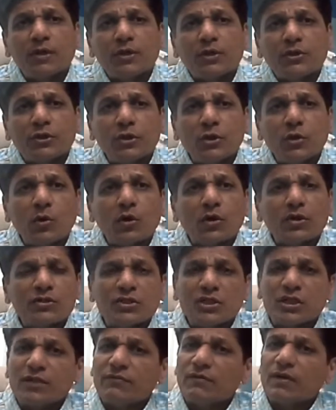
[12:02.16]
New York,
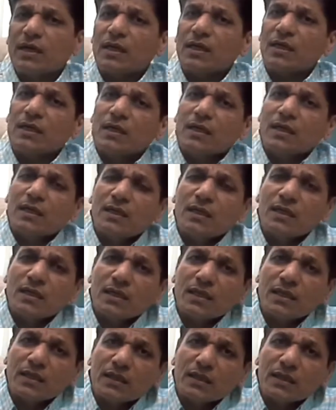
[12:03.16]
Geneva,
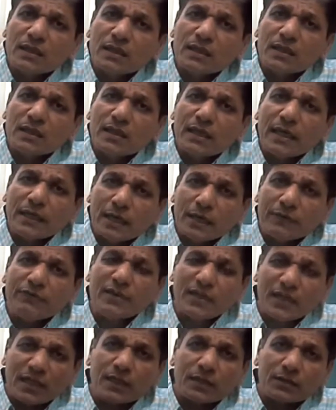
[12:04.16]
and
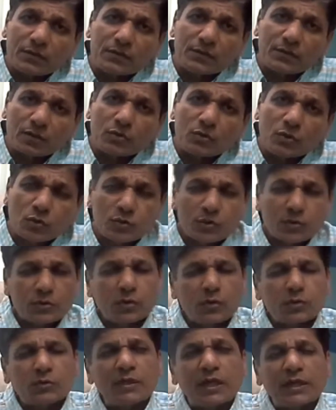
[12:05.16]
Vienna,
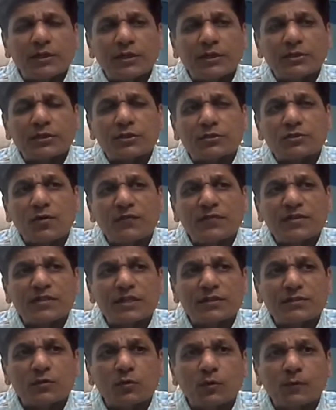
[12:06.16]
those United Nations
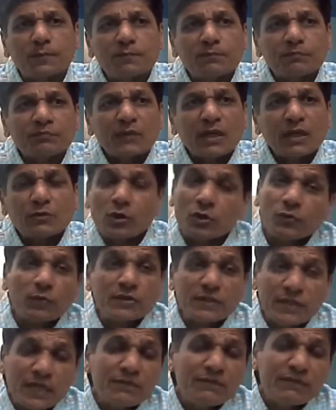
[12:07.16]
offices, So it was
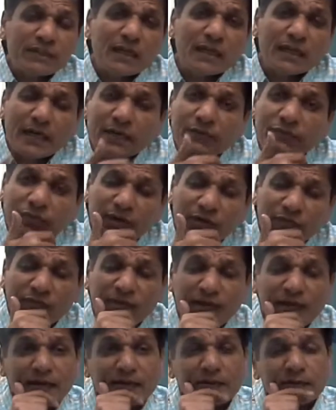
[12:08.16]
done with a great
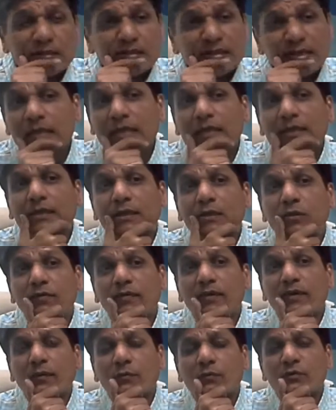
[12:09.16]
funfair. It was done,
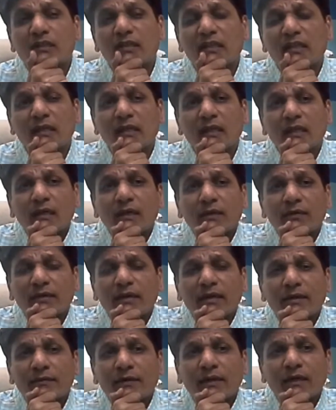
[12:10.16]
I would say,
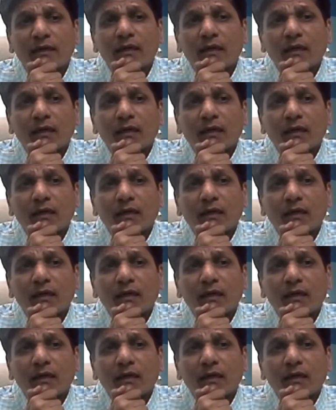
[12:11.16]
when the